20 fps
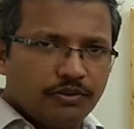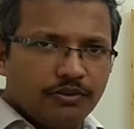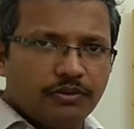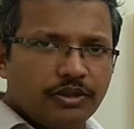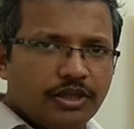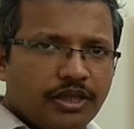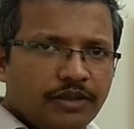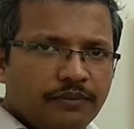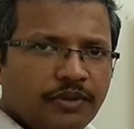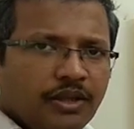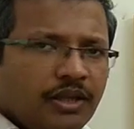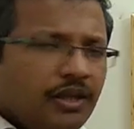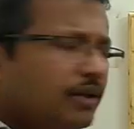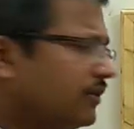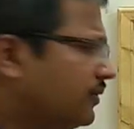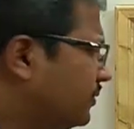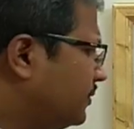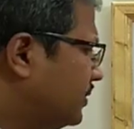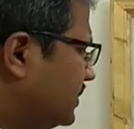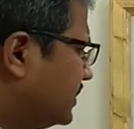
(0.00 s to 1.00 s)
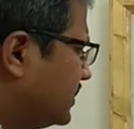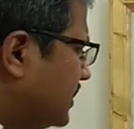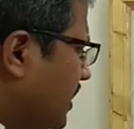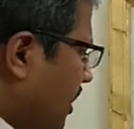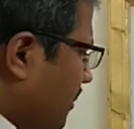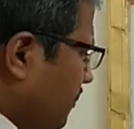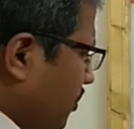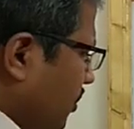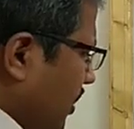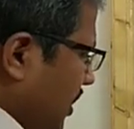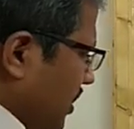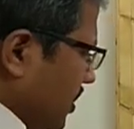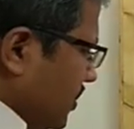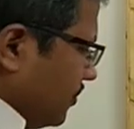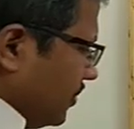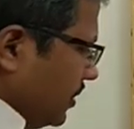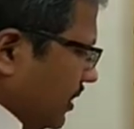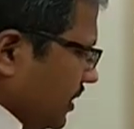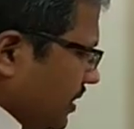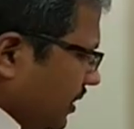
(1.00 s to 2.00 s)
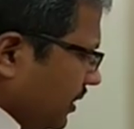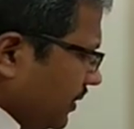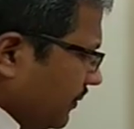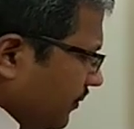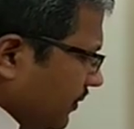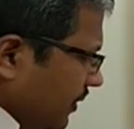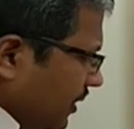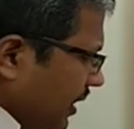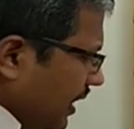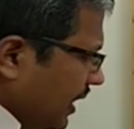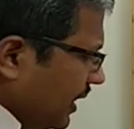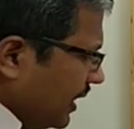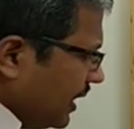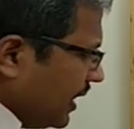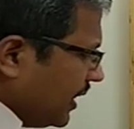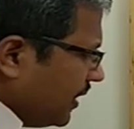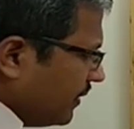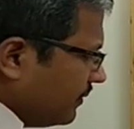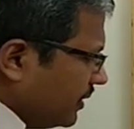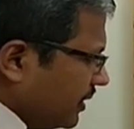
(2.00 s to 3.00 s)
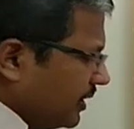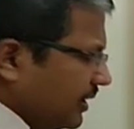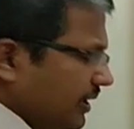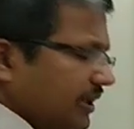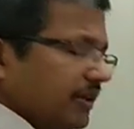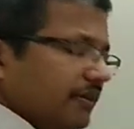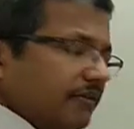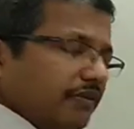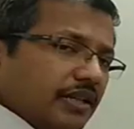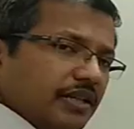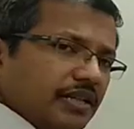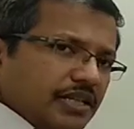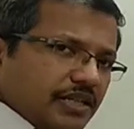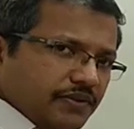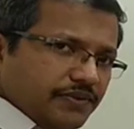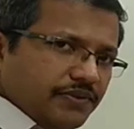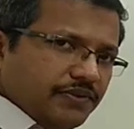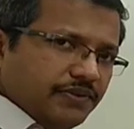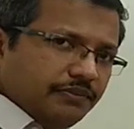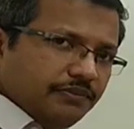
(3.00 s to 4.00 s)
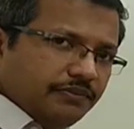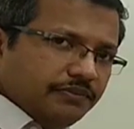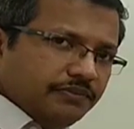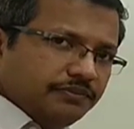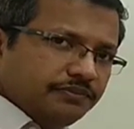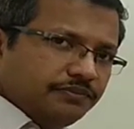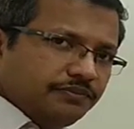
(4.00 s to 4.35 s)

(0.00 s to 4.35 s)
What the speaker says: Okay, so this carbohydrate can have derivatives,